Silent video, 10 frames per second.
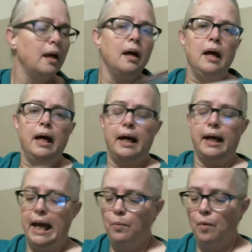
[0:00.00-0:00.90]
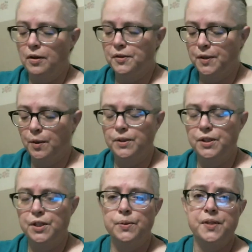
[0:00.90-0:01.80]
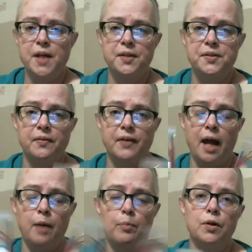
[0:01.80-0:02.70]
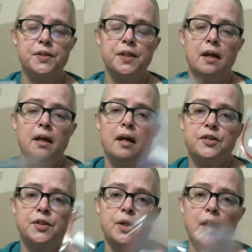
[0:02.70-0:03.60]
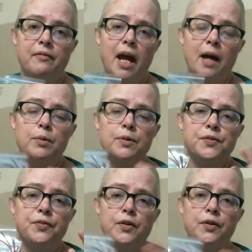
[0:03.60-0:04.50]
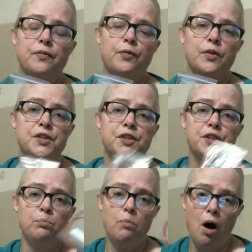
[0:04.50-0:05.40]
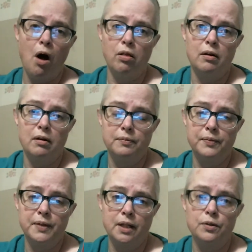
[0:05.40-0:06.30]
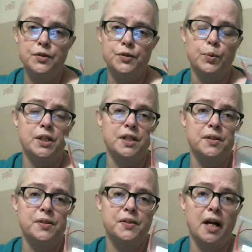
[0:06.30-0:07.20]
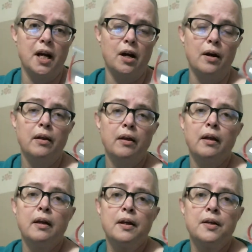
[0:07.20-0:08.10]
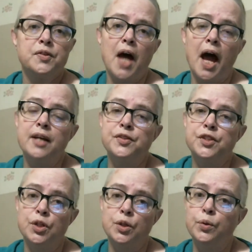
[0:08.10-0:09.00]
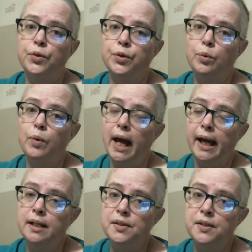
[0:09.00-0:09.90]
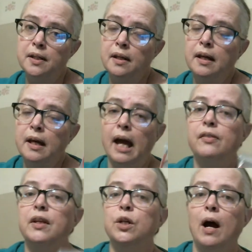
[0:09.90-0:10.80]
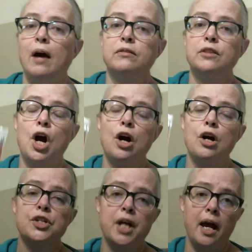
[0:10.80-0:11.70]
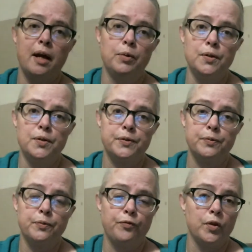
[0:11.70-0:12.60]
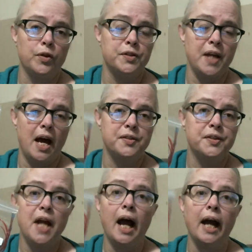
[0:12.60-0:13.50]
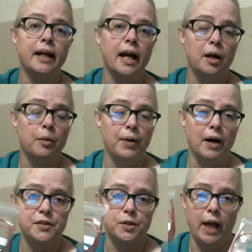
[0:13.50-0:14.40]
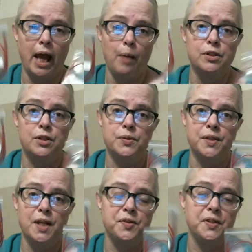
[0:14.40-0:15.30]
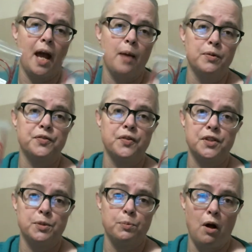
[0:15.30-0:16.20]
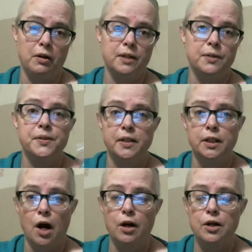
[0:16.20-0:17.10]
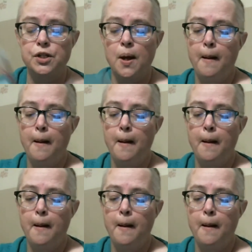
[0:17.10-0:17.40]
It came also with 2 sets of cables. So you have cables for the smaller needles, which is their size 2 through 8. And then you have large cables for the size 9 and above. So it came with 2 sets of cables for the small needles and the large.